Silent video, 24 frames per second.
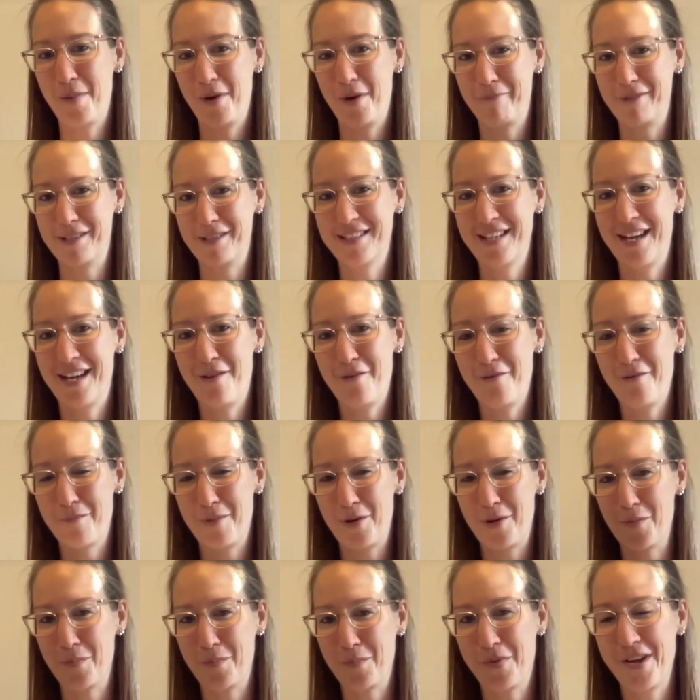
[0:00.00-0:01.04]
about myself and
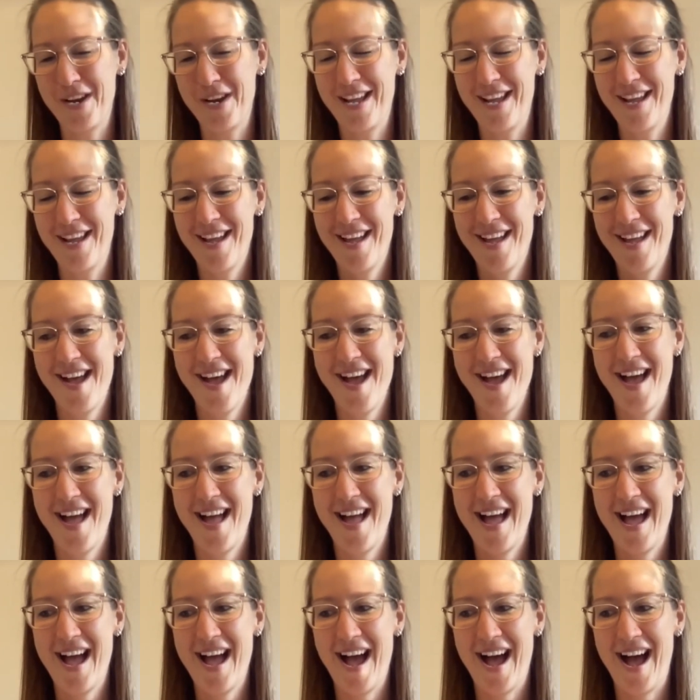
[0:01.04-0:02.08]
my own body,
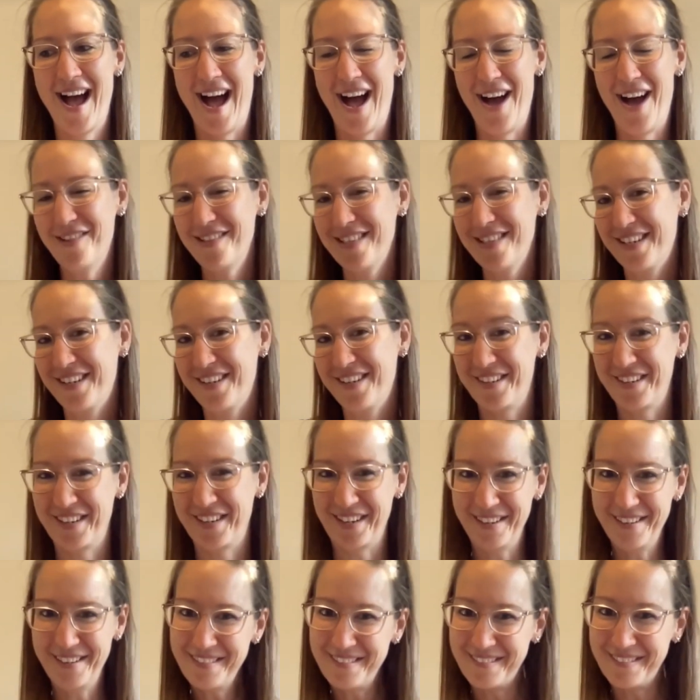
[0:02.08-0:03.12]
how's it gonna
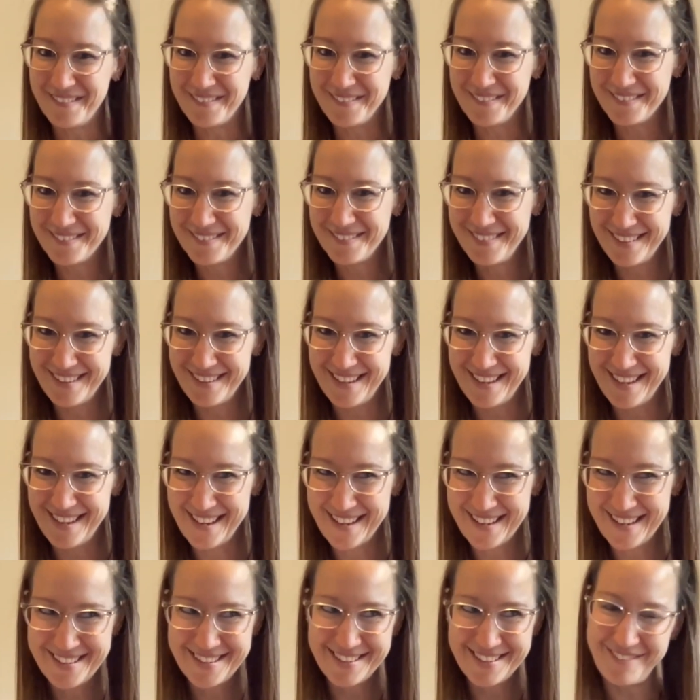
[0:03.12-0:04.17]
go?
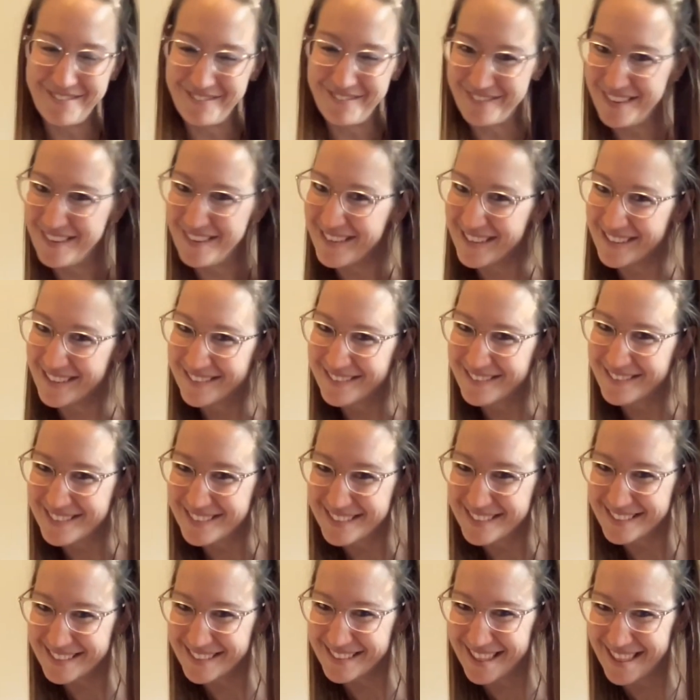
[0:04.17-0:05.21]
Like very
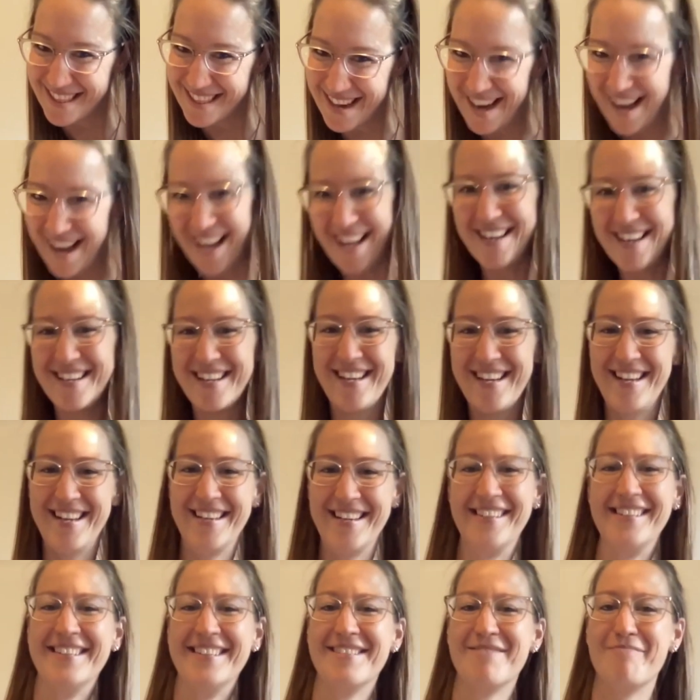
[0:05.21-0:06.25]
interested in that
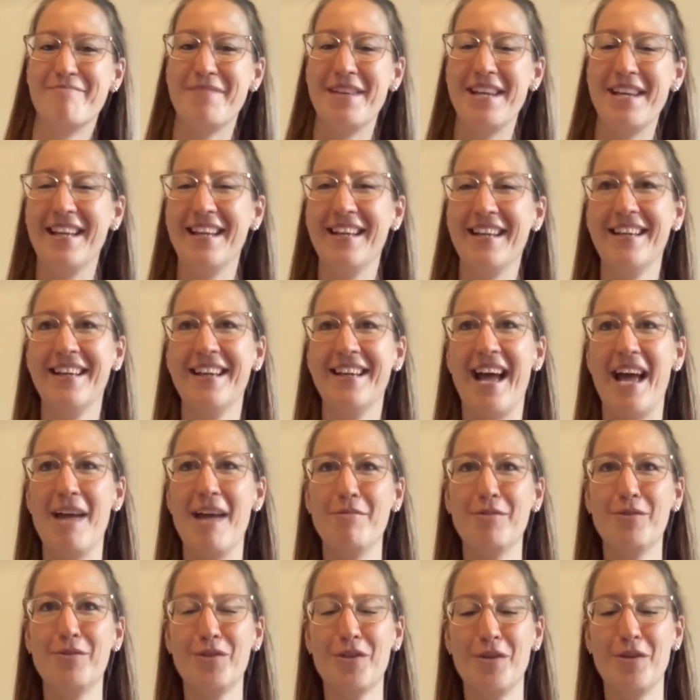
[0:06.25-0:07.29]
and being
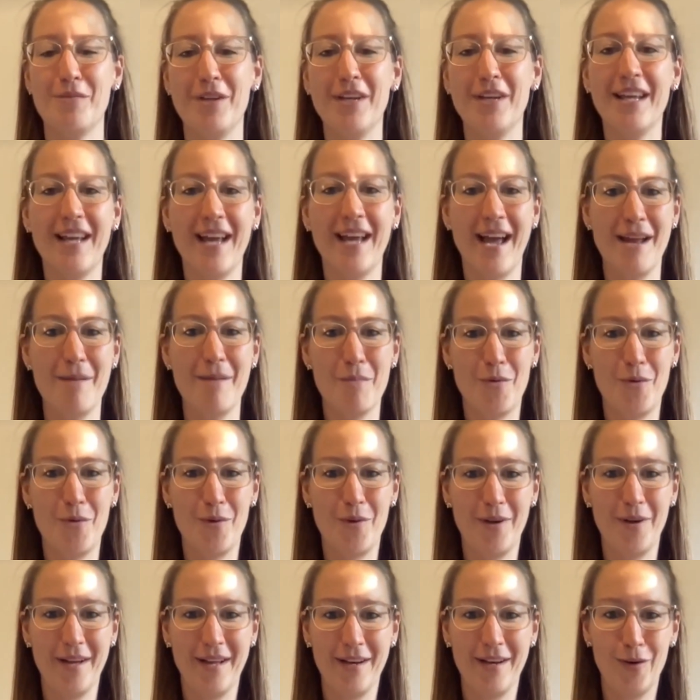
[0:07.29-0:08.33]
able to communicate
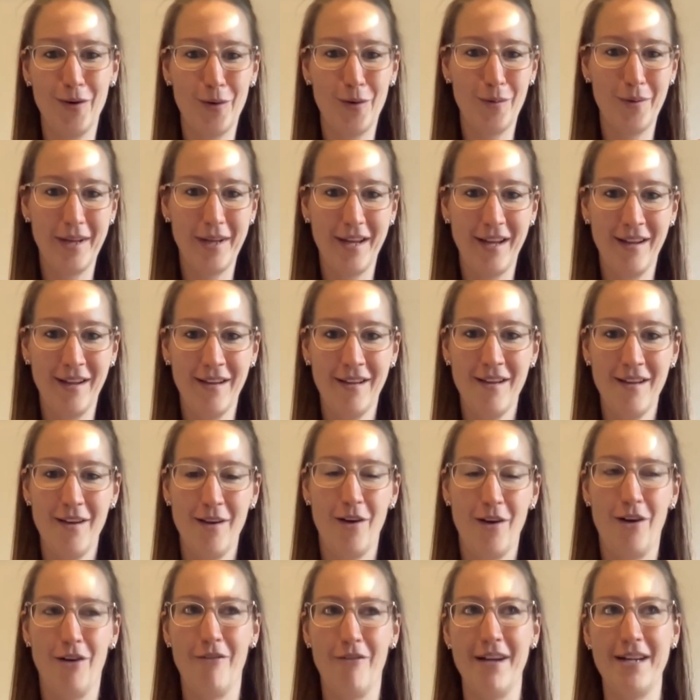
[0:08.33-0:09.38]
more and knowing
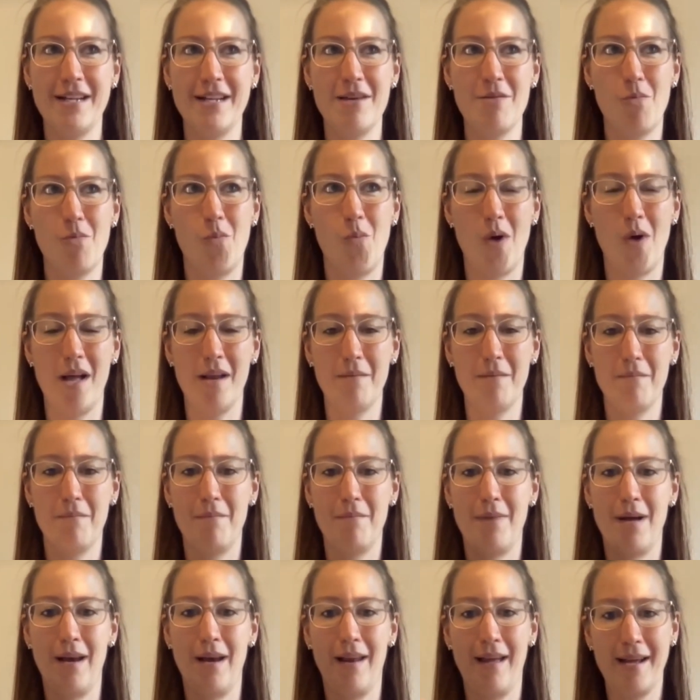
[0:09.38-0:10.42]
already what
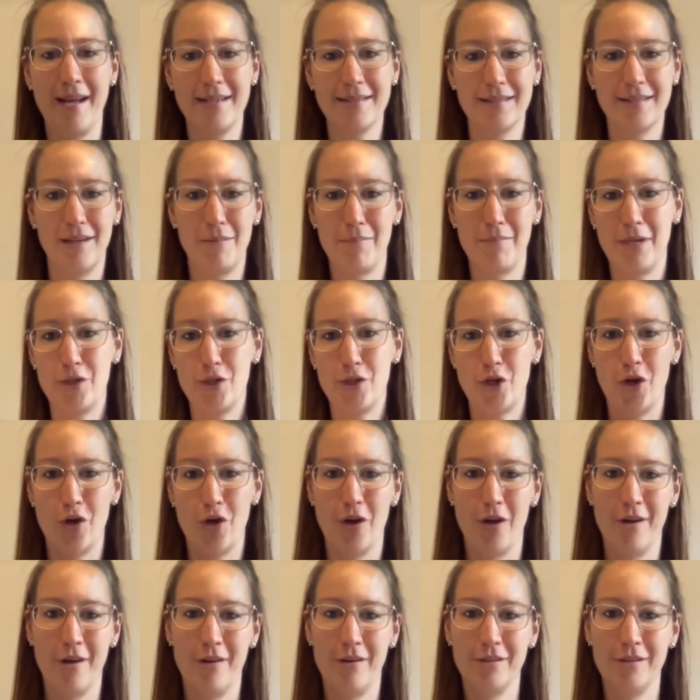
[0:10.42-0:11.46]
my likes are, my
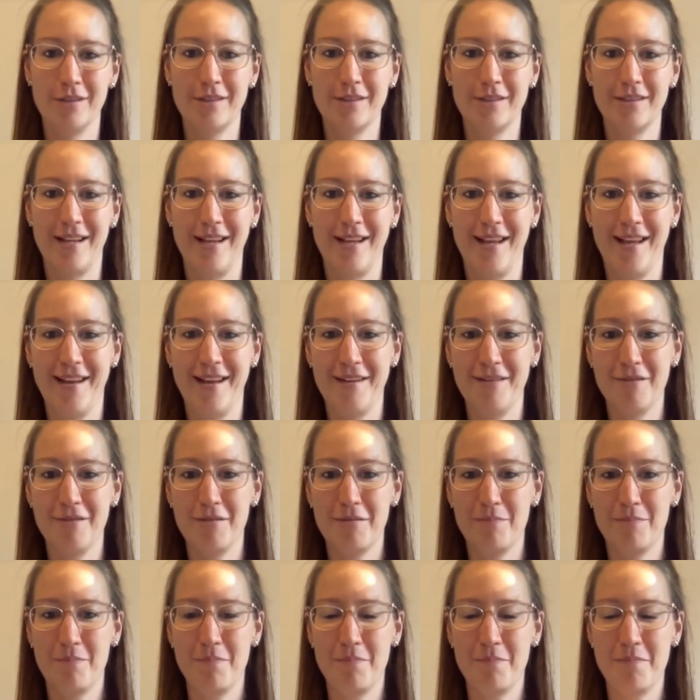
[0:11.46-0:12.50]
turn ons and
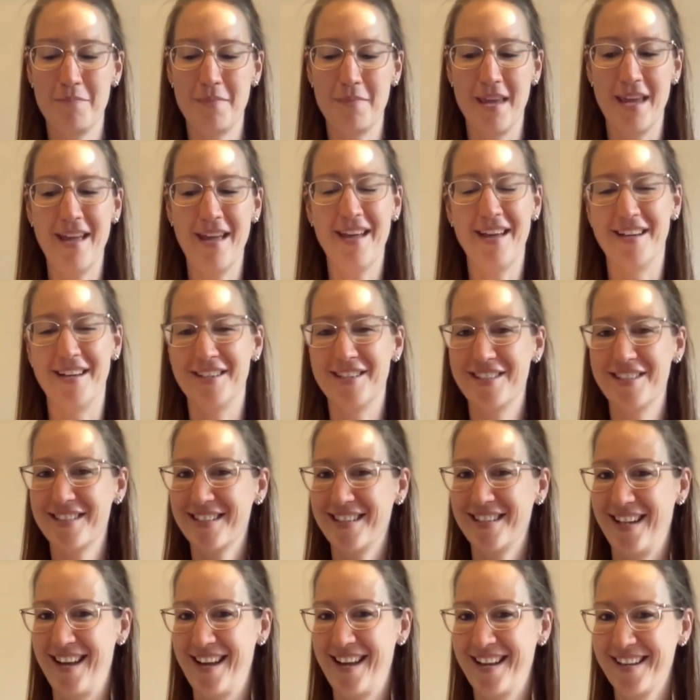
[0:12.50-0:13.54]
yeah,
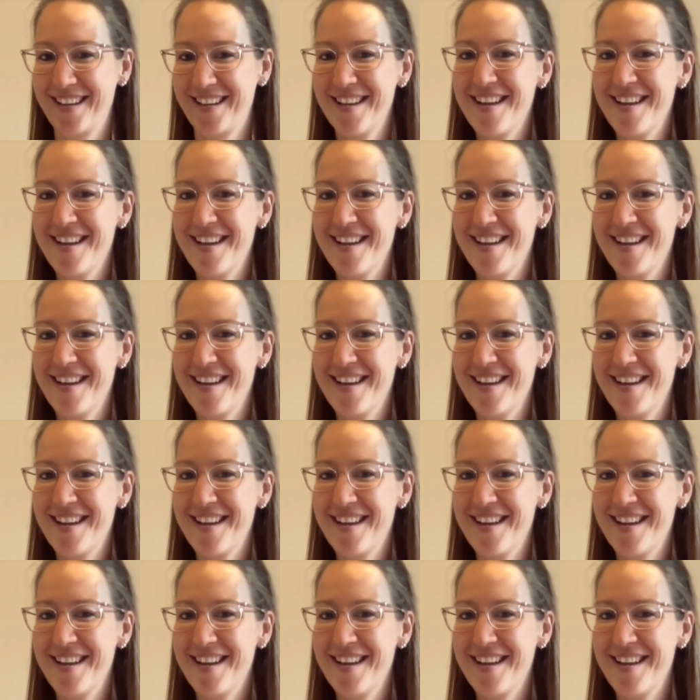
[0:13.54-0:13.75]
just like